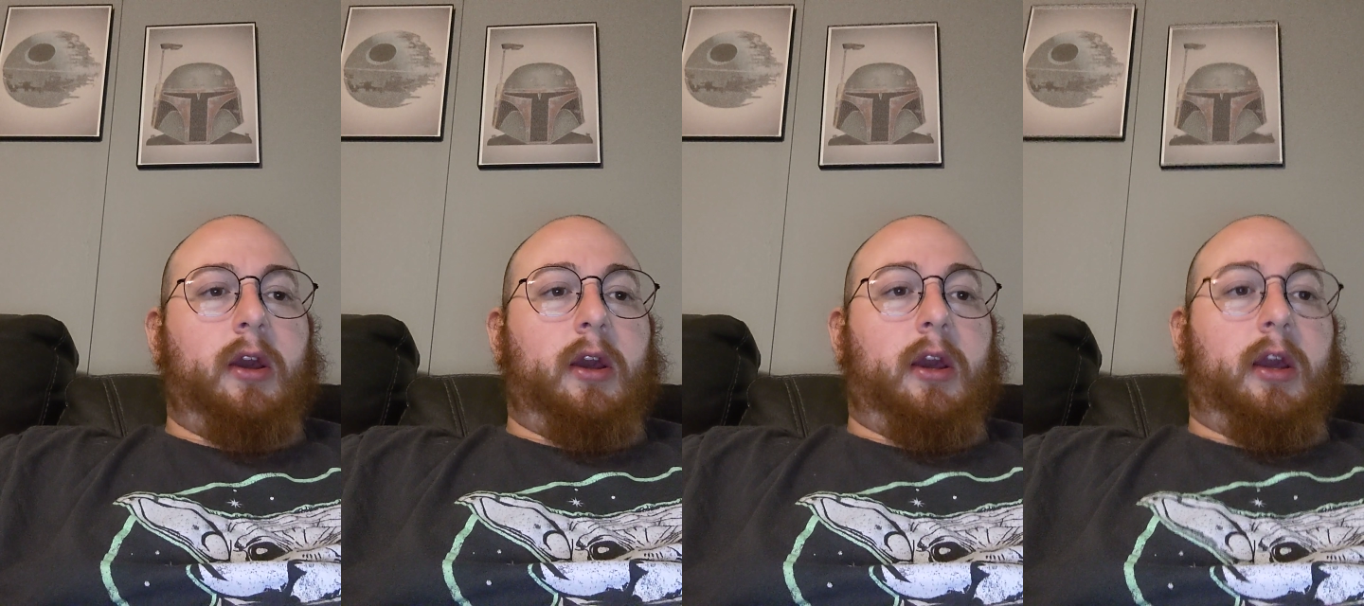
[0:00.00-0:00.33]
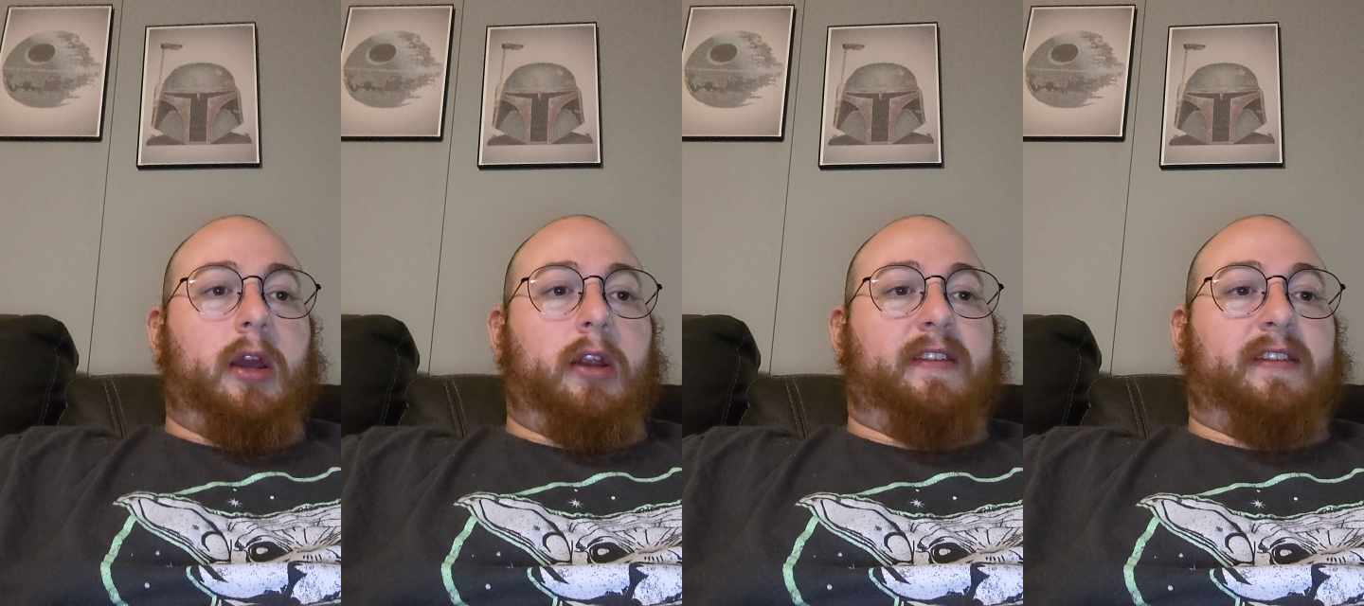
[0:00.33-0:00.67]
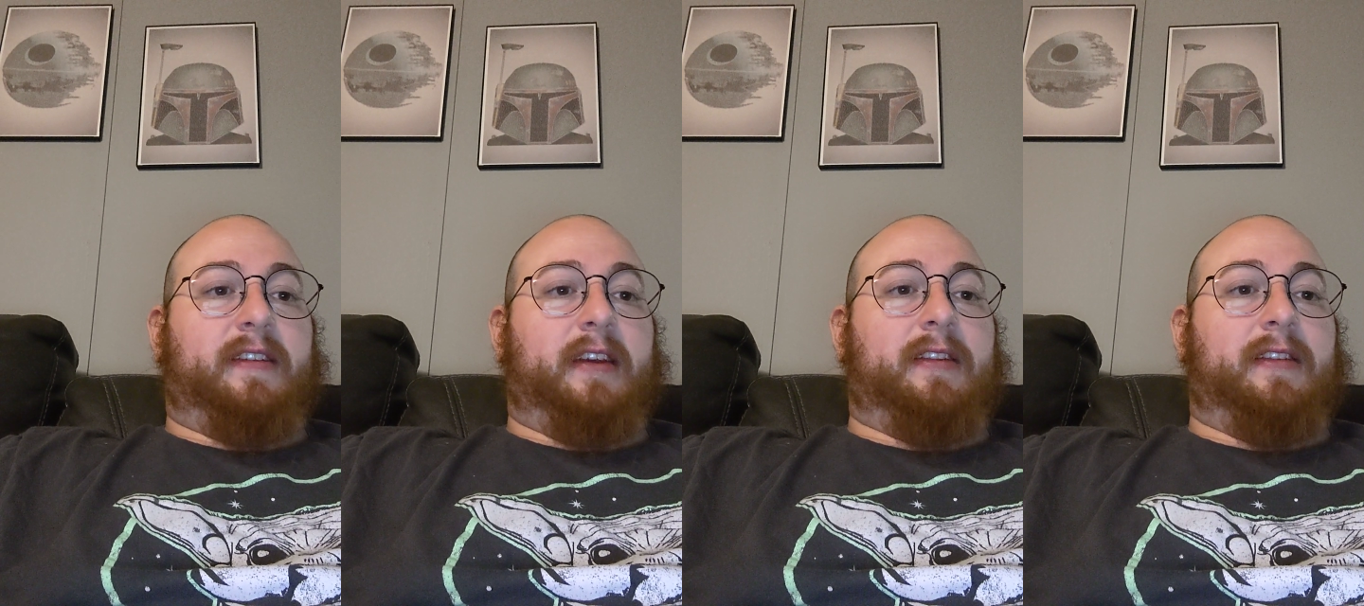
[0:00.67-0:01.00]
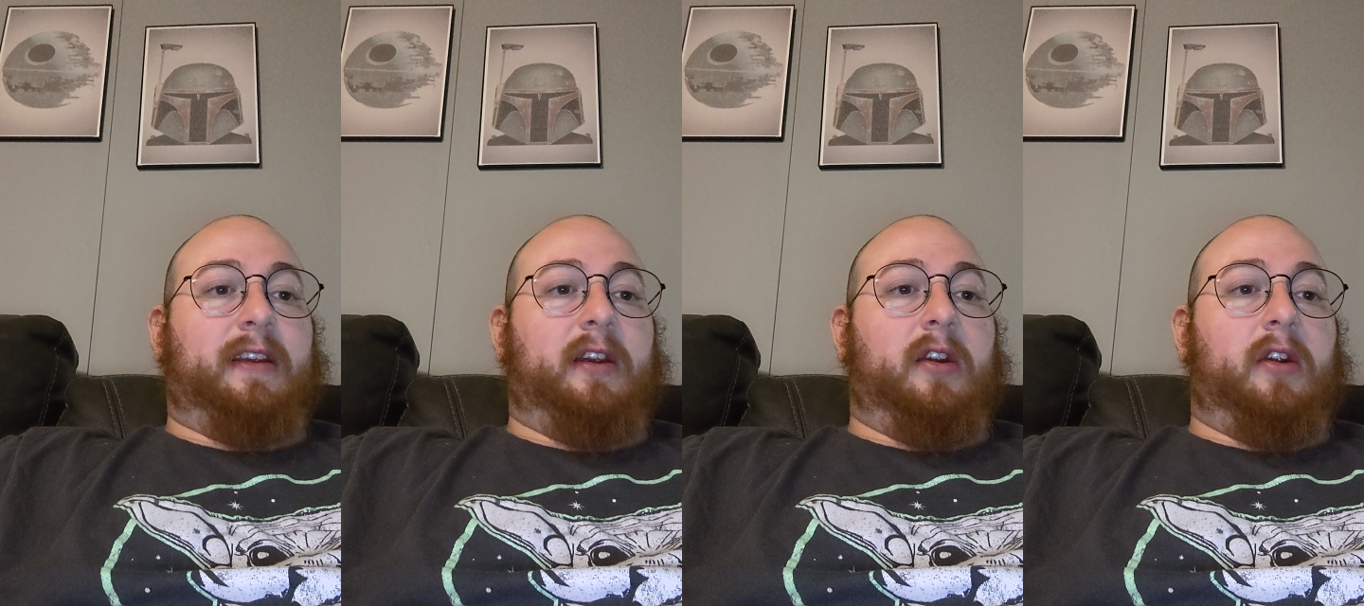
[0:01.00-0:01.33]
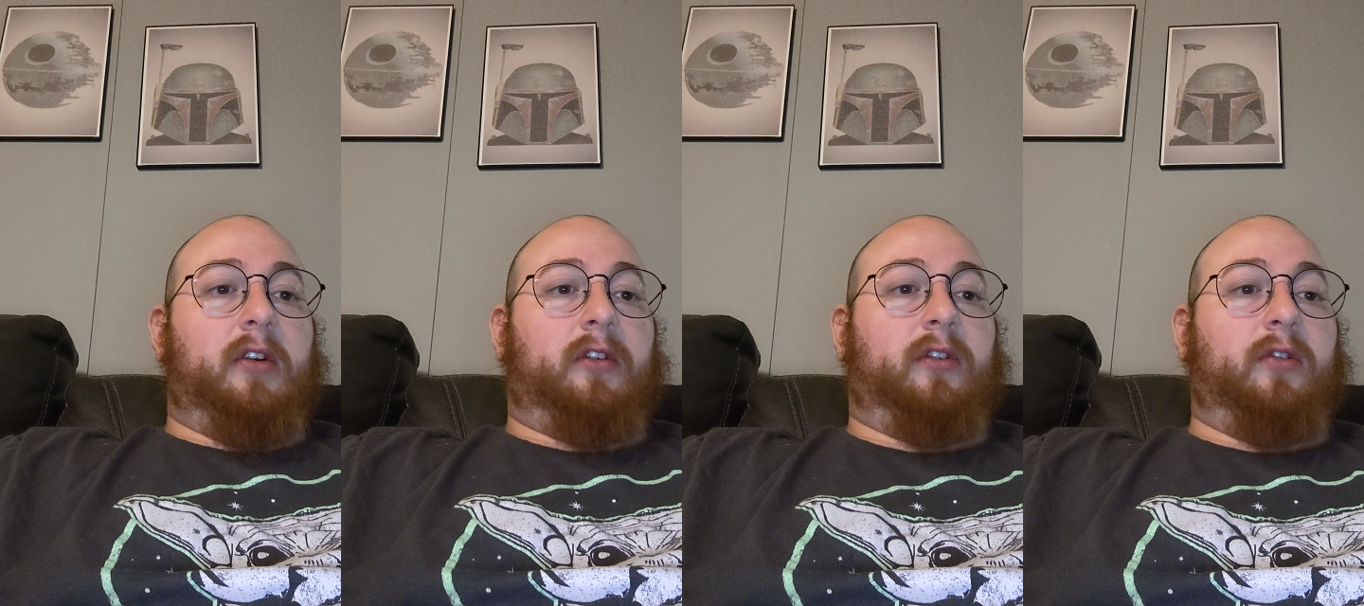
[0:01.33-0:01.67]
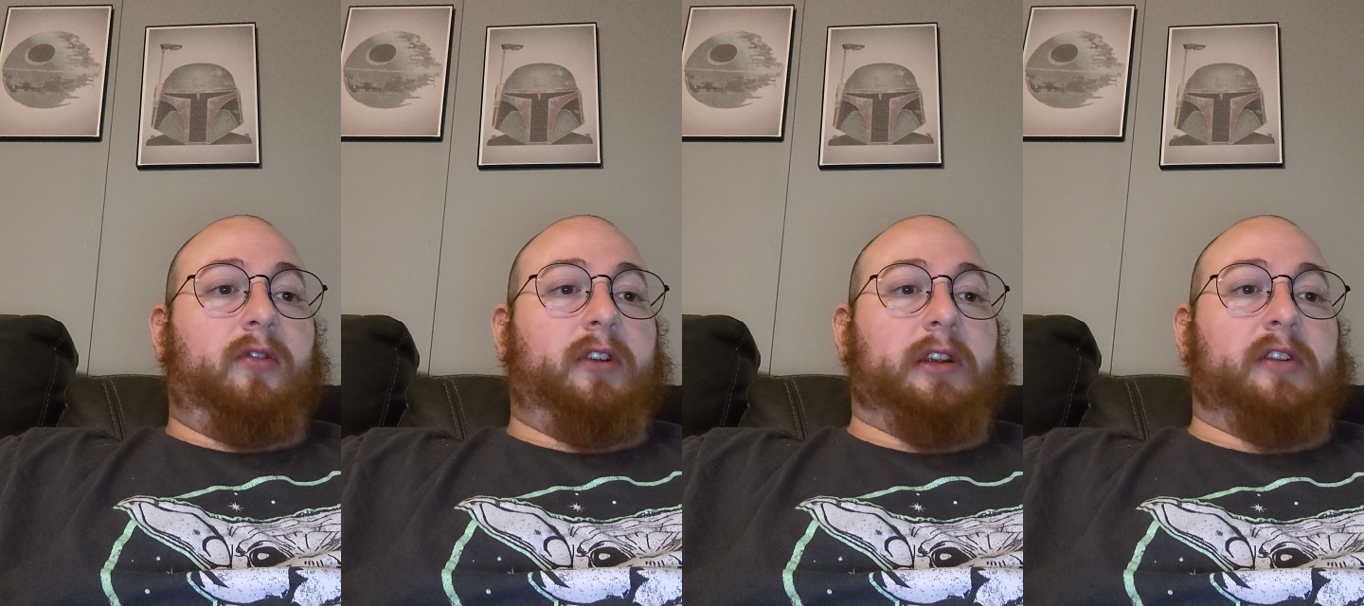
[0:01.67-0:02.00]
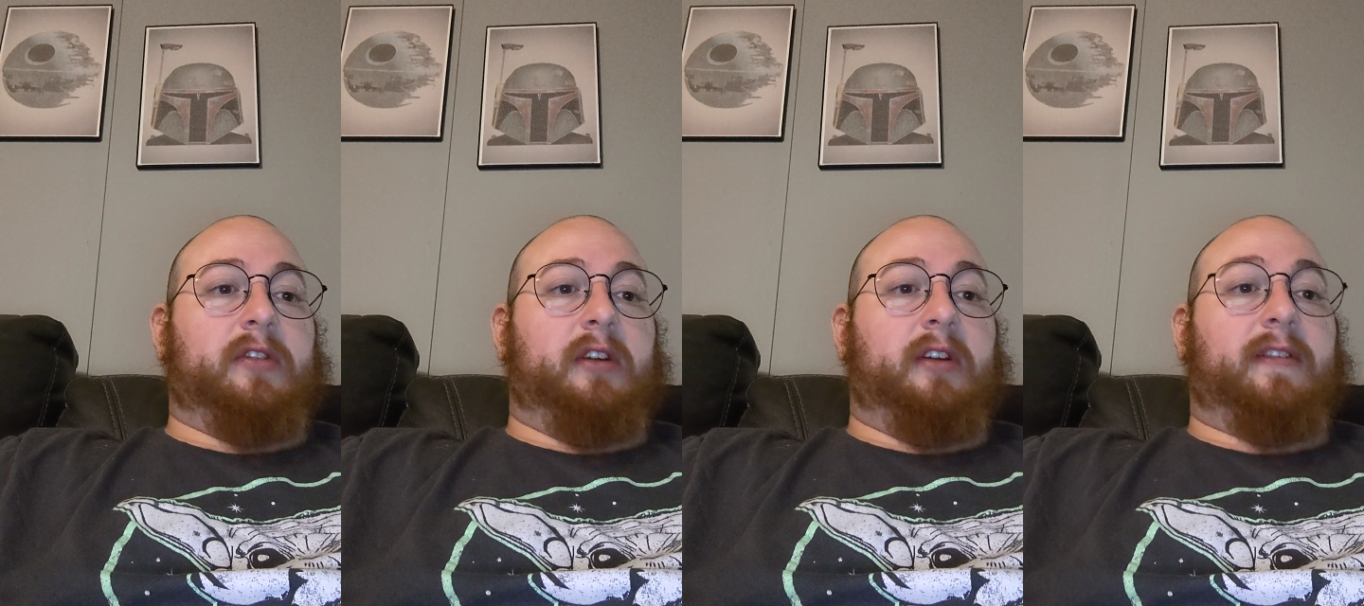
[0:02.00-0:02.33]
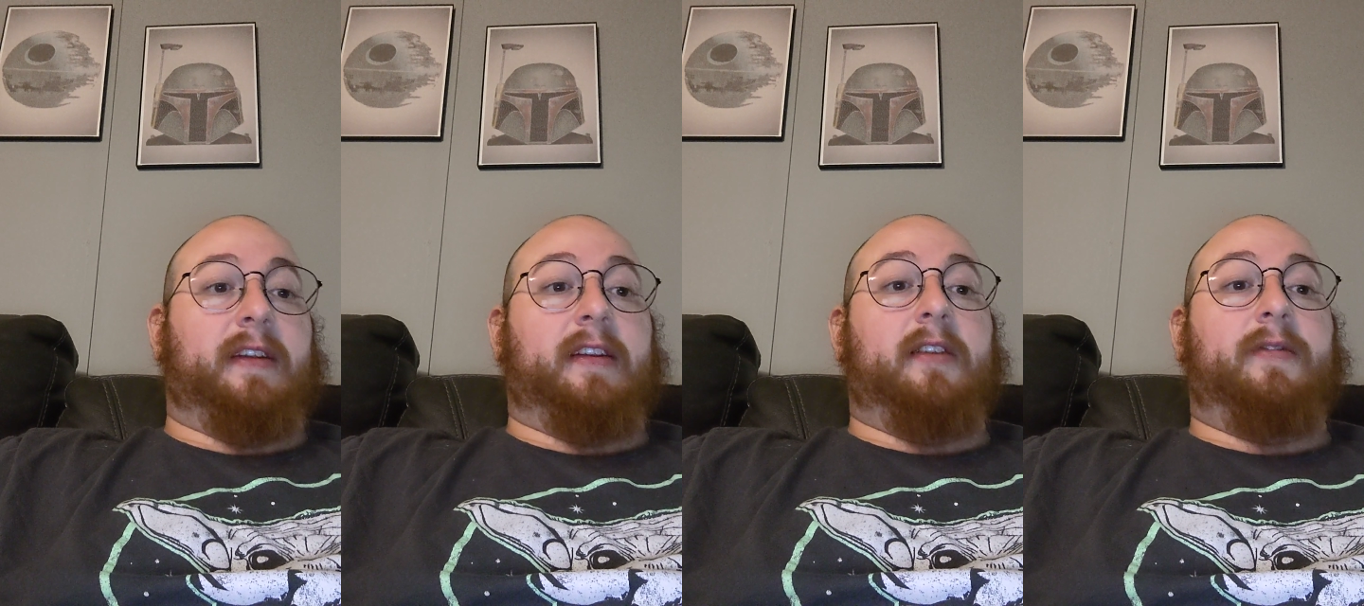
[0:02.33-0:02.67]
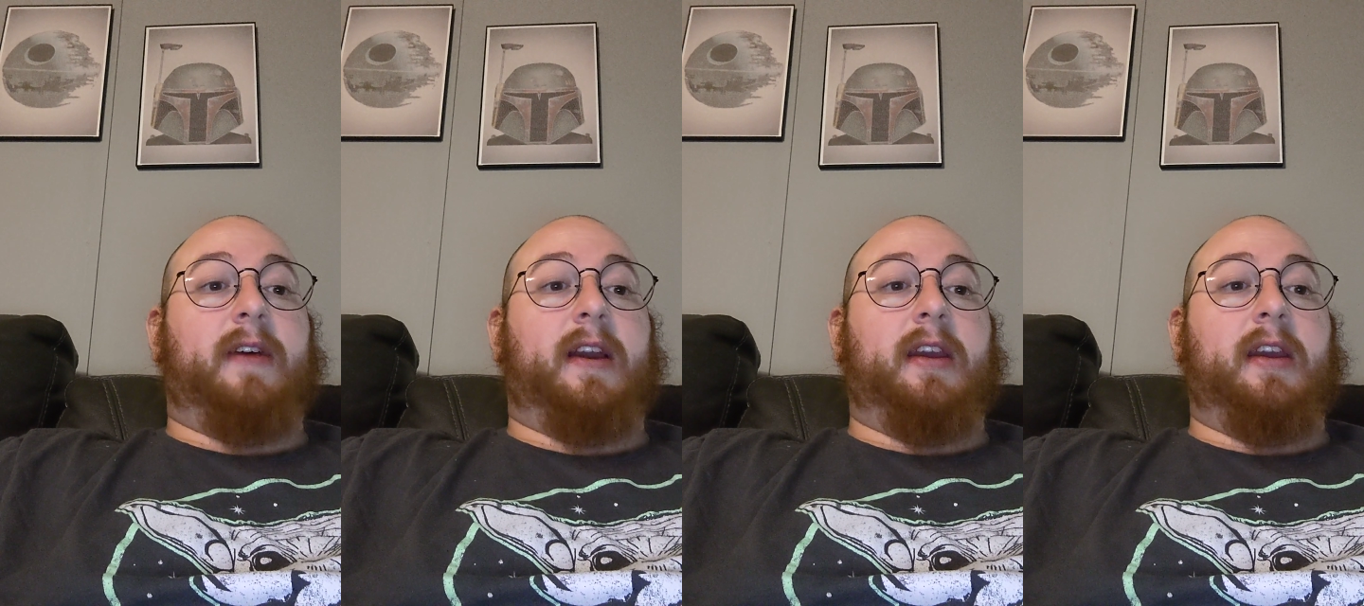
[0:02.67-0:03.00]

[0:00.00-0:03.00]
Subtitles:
And it states here, school districts identify